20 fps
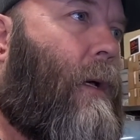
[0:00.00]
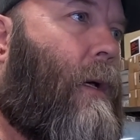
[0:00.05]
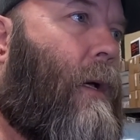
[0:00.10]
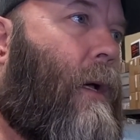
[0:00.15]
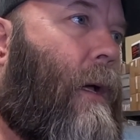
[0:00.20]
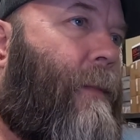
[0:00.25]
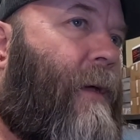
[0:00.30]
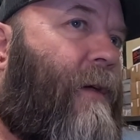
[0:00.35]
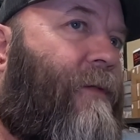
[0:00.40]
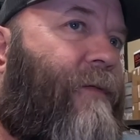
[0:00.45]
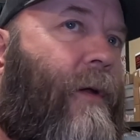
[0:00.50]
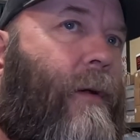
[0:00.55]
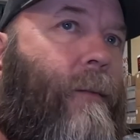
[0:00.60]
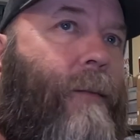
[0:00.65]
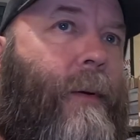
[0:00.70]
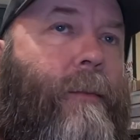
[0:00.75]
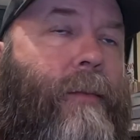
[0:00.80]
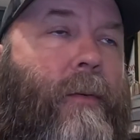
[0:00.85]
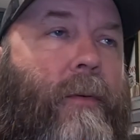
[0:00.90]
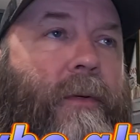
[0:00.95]
I make fun of
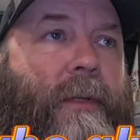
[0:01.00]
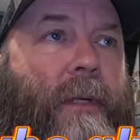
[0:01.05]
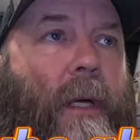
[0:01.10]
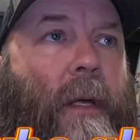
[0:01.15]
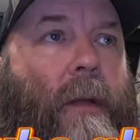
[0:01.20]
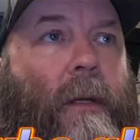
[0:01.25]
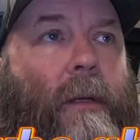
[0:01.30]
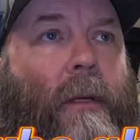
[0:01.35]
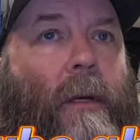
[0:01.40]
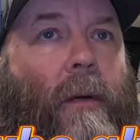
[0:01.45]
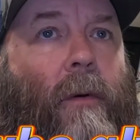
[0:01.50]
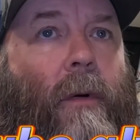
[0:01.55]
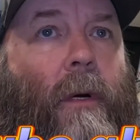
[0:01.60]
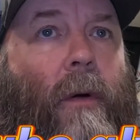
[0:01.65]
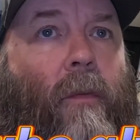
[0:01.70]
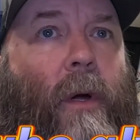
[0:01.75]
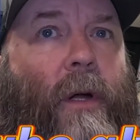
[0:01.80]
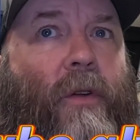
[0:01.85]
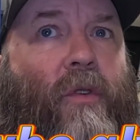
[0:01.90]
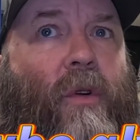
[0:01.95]
people who say that they're
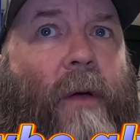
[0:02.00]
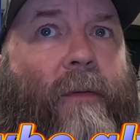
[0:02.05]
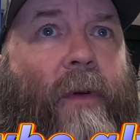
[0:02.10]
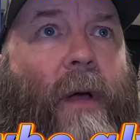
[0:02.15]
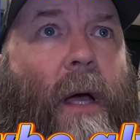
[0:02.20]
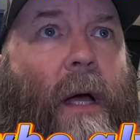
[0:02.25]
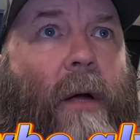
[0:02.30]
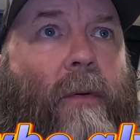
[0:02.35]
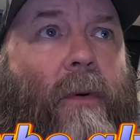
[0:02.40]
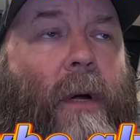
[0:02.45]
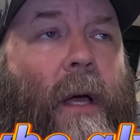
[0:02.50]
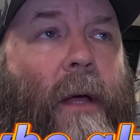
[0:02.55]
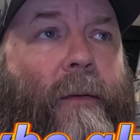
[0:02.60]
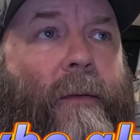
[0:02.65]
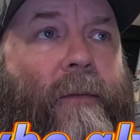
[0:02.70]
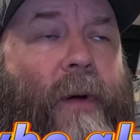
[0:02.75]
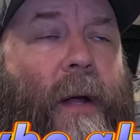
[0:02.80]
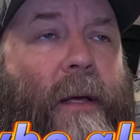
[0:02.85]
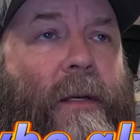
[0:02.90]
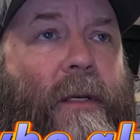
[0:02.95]
going to want to drive a hot
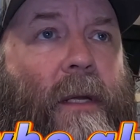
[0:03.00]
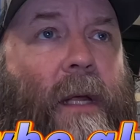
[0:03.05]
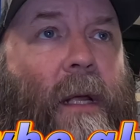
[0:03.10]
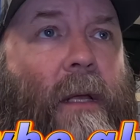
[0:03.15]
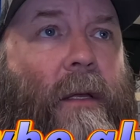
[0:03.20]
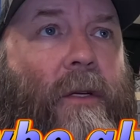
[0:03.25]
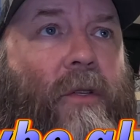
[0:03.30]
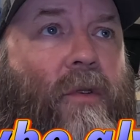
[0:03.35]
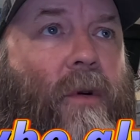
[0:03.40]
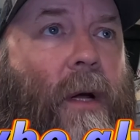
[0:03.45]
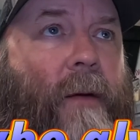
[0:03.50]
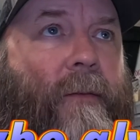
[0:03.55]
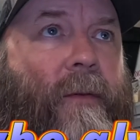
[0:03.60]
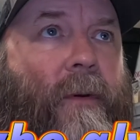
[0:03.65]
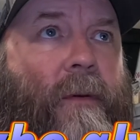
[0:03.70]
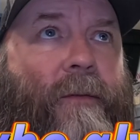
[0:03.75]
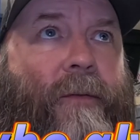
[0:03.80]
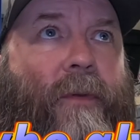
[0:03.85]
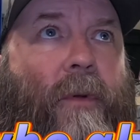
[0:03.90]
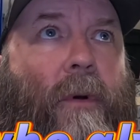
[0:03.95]
rod as a daily driver
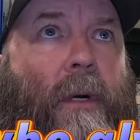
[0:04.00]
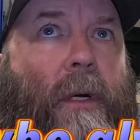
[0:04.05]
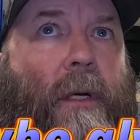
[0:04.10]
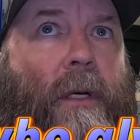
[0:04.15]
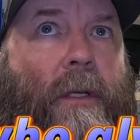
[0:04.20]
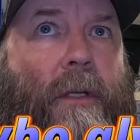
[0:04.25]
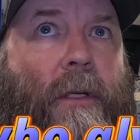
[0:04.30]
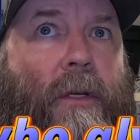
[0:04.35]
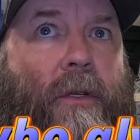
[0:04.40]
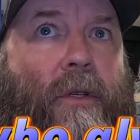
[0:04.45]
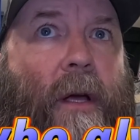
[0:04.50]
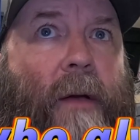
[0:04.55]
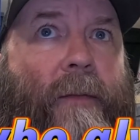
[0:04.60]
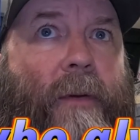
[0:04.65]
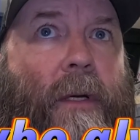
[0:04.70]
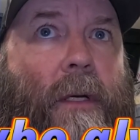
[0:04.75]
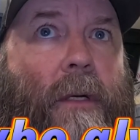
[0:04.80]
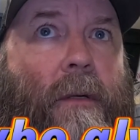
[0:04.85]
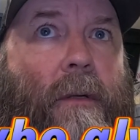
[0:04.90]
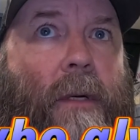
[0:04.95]
in Florida because you can drive
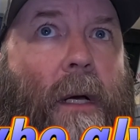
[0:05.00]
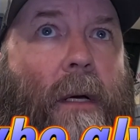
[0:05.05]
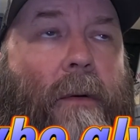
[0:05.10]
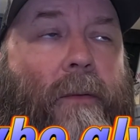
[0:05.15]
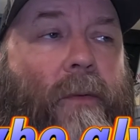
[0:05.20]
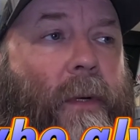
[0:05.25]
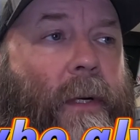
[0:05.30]
it year round.